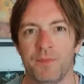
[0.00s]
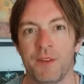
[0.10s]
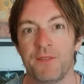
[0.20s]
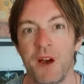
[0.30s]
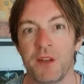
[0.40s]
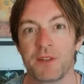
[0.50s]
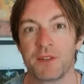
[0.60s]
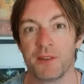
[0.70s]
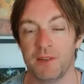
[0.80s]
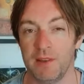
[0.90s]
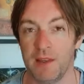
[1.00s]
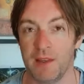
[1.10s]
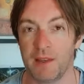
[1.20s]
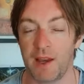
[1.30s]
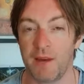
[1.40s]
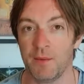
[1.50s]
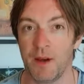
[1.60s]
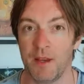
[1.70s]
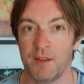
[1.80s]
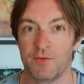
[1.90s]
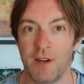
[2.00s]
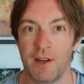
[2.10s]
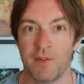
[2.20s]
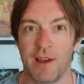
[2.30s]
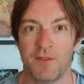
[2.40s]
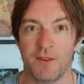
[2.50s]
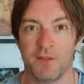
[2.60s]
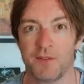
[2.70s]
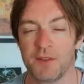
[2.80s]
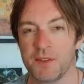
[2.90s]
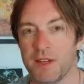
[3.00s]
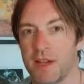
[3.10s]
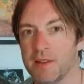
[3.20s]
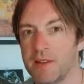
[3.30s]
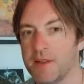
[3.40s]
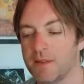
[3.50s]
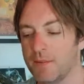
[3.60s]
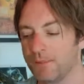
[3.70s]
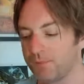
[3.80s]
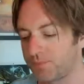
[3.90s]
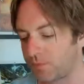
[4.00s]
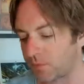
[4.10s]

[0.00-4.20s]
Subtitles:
the first link anyway is really relevant for today's lesson.